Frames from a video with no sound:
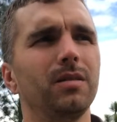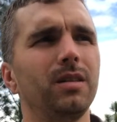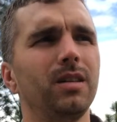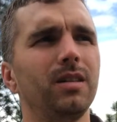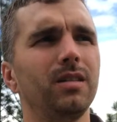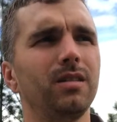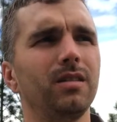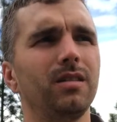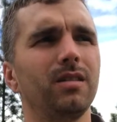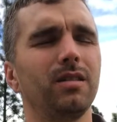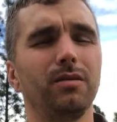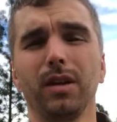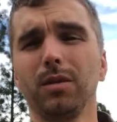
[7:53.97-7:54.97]
is
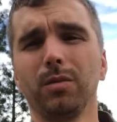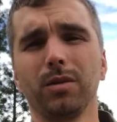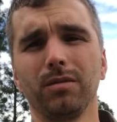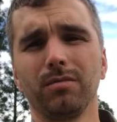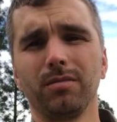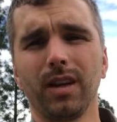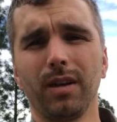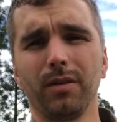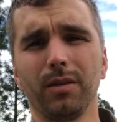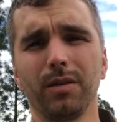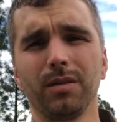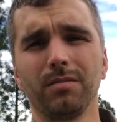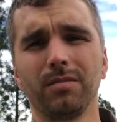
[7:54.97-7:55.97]
available to
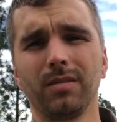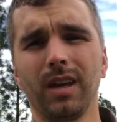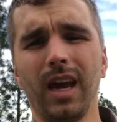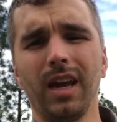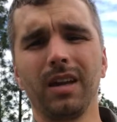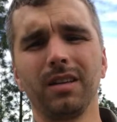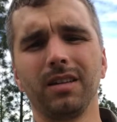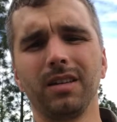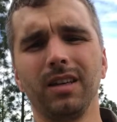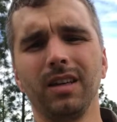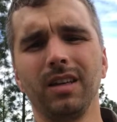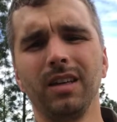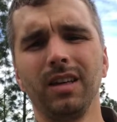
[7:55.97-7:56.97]
everyone, and
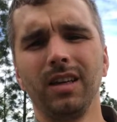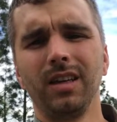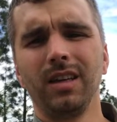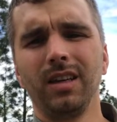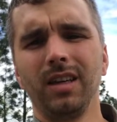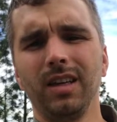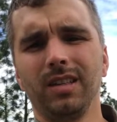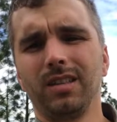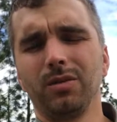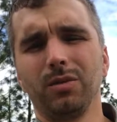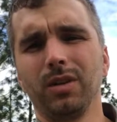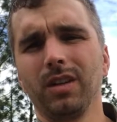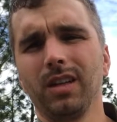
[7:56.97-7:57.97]
isn't
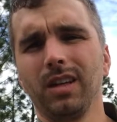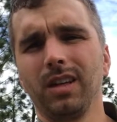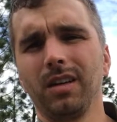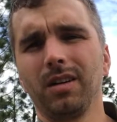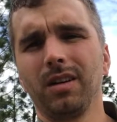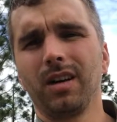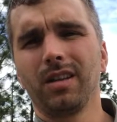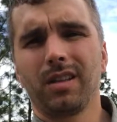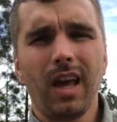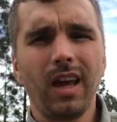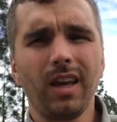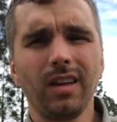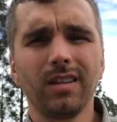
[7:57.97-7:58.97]
really a
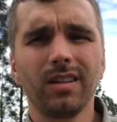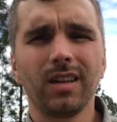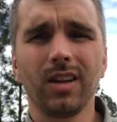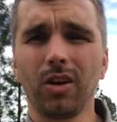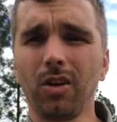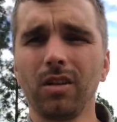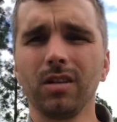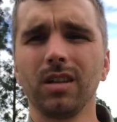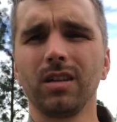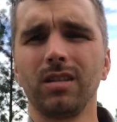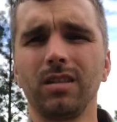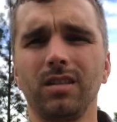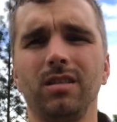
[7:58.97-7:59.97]
thing at all.
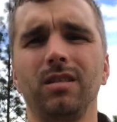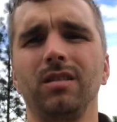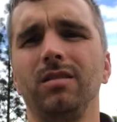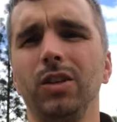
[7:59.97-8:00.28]
It's